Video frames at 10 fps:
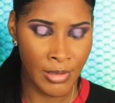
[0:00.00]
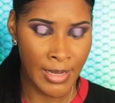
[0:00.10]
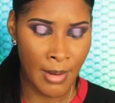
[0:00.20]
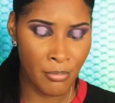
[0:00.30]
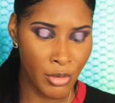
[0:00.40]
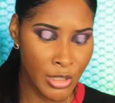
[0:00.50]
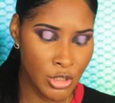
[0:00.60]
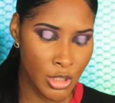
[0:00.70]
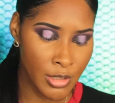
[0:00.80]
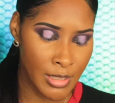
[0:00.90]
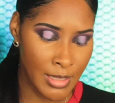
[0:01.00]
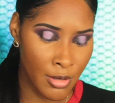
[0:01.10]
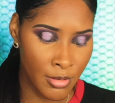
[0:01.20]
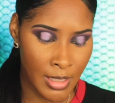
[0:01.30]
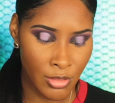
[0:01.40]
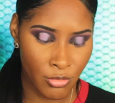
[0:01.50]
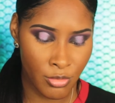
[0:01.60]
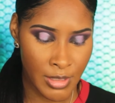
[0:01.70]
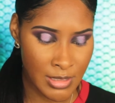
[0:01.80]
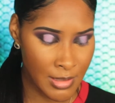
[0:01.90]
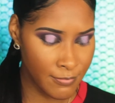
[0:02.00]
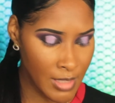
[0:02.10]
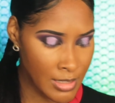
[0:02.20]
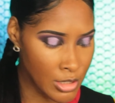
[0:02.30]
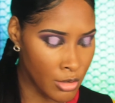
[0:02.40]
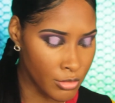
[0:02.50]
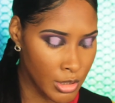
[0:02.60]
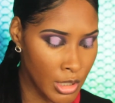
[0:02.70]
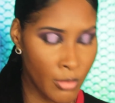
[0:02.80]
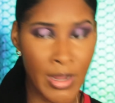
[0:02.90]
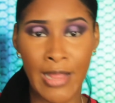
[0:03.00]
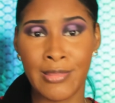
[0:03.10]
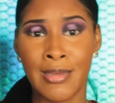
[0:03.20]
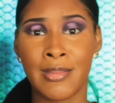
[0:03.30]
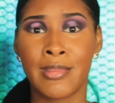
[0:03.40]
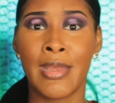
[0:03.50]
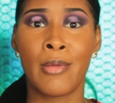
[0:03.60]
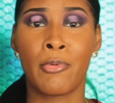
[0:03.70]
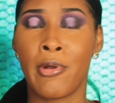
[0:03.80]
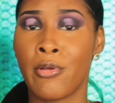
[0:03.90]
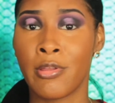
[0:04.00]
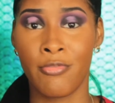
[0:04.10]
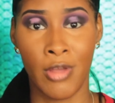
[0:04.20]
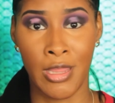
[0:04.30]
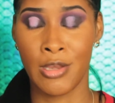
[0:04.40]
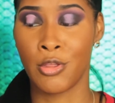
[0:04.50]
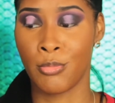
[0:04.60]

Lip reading: Like, I'm pretty sure that they'll get through this, and if they don't, you know what, at the end of the day, we're only fucking